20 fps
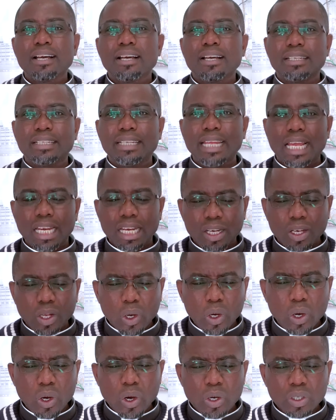The
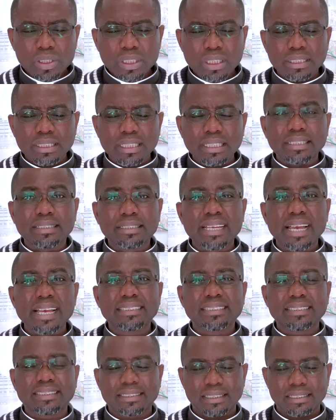Lord
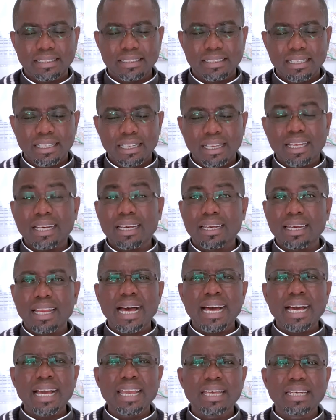detests
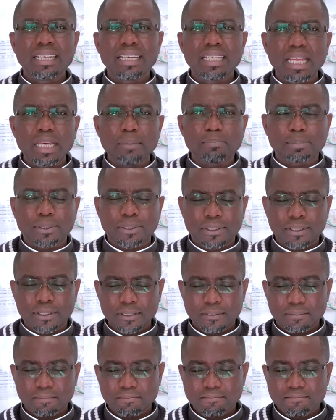lying lips,
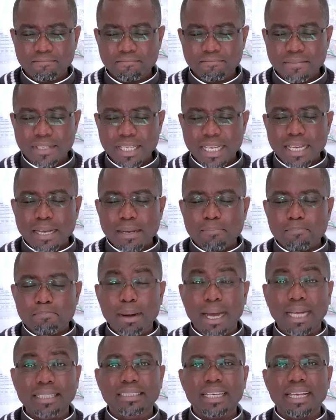
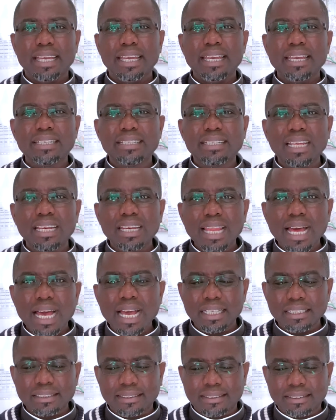but he
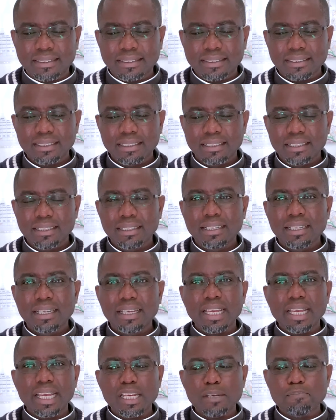delights
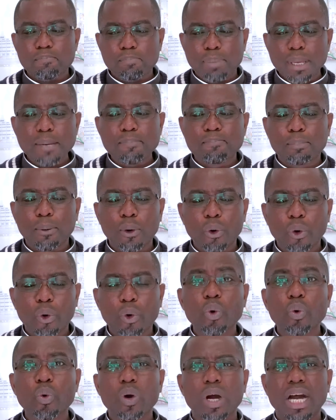in people
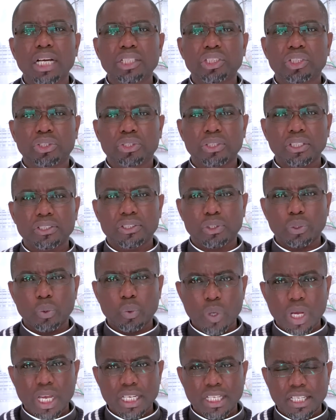who are
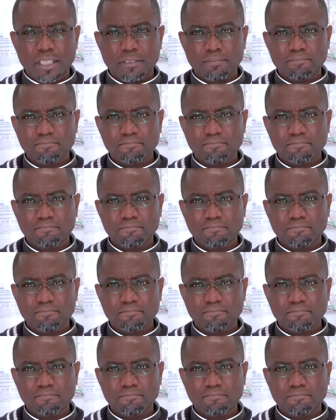trustworthy.